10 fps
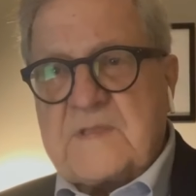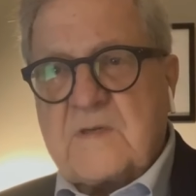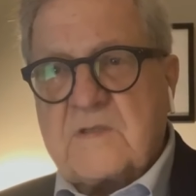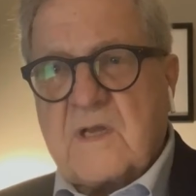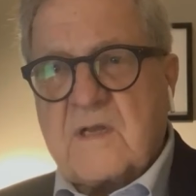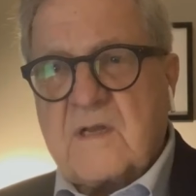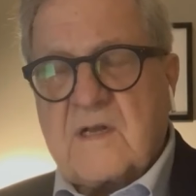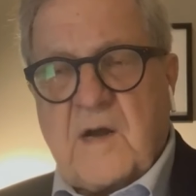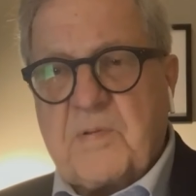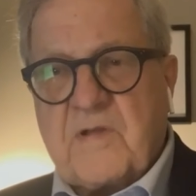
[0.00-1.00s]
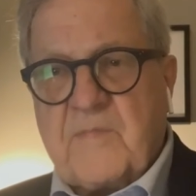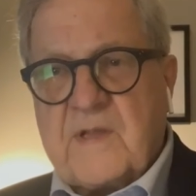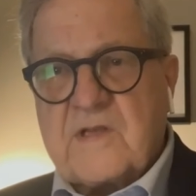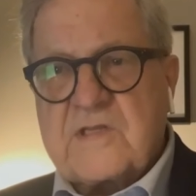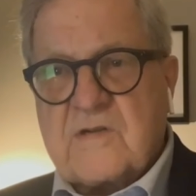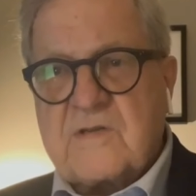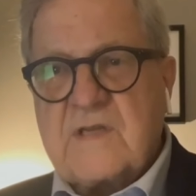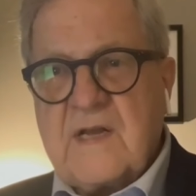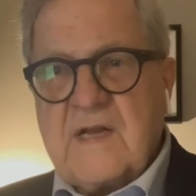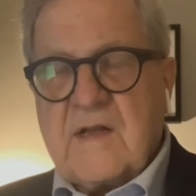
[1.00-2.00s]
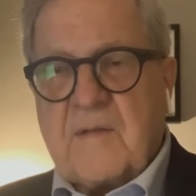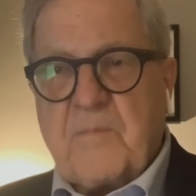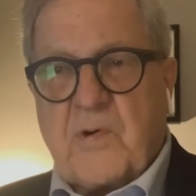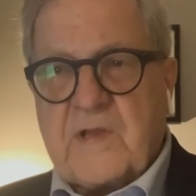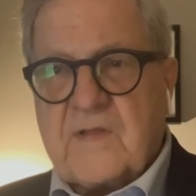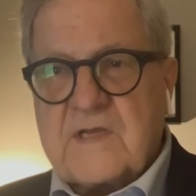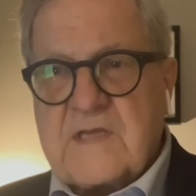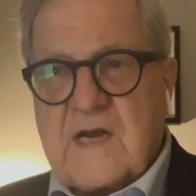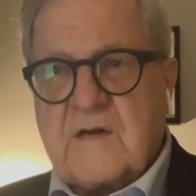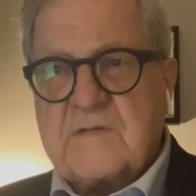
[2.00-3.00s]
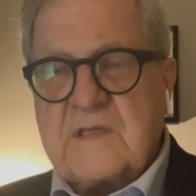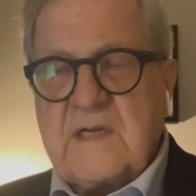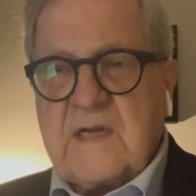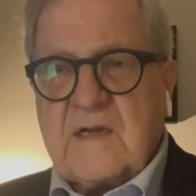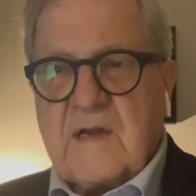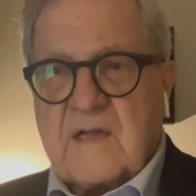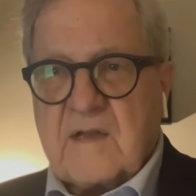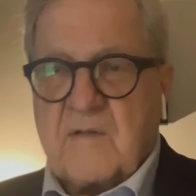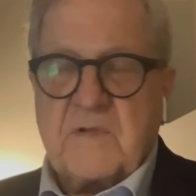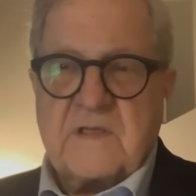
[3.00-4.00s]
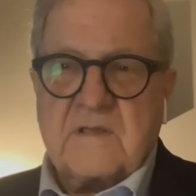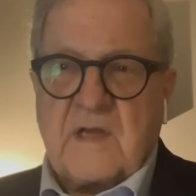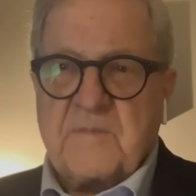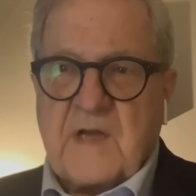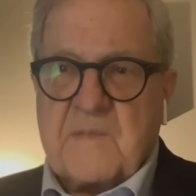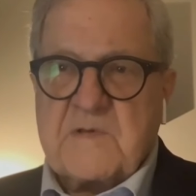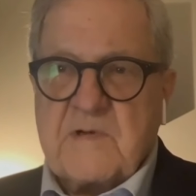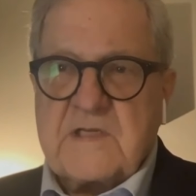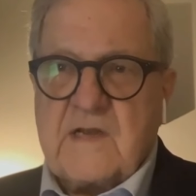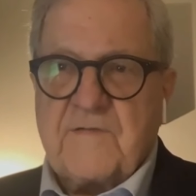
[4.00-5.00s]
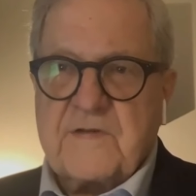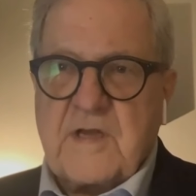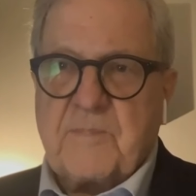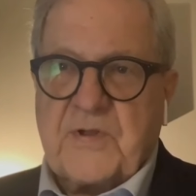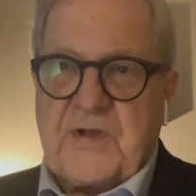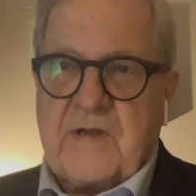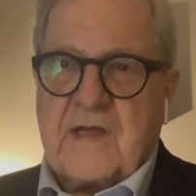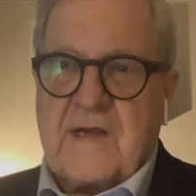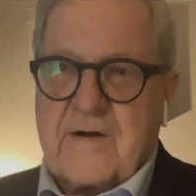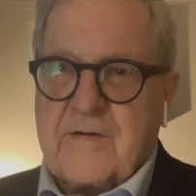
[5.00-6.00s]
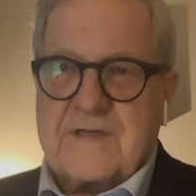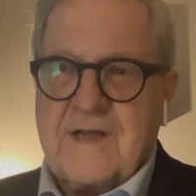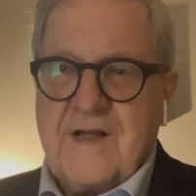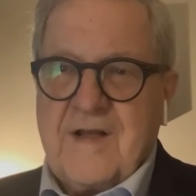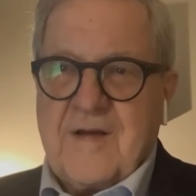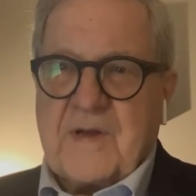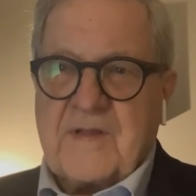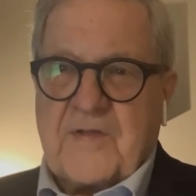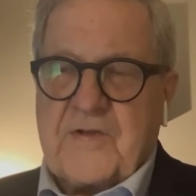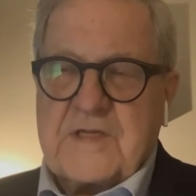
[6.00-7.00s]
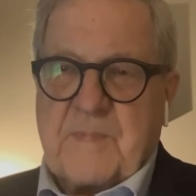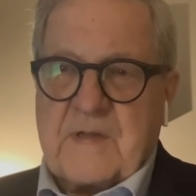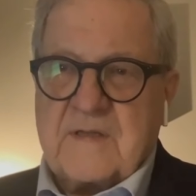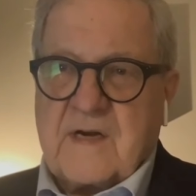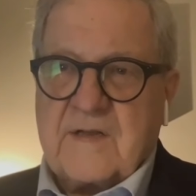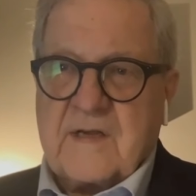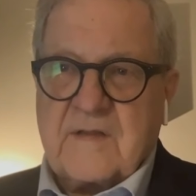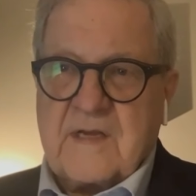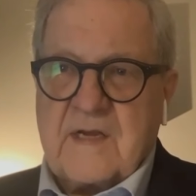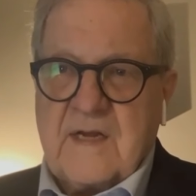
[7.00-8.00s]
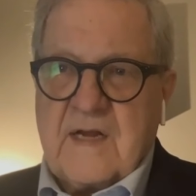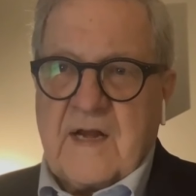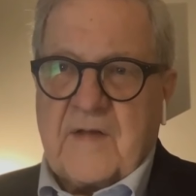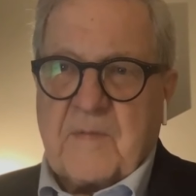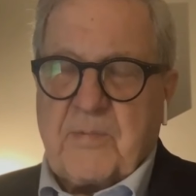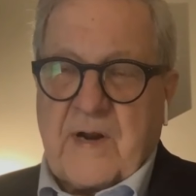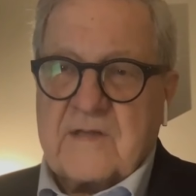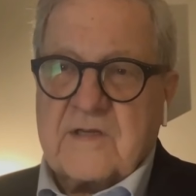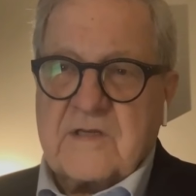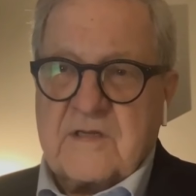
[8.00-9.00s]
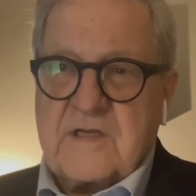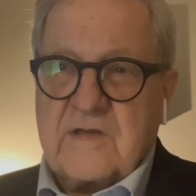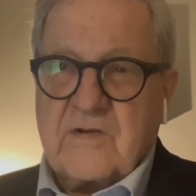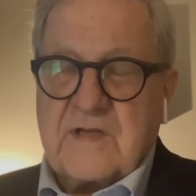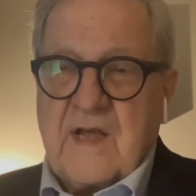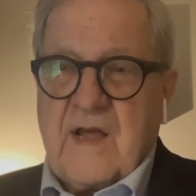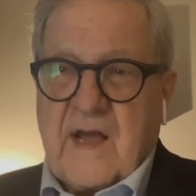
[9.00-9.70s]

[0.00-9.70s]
to uh, a couple of ministers pointing this out, and, and, sometimes we see sympathetic hearings, but nothing's been done, and the and the practice continues.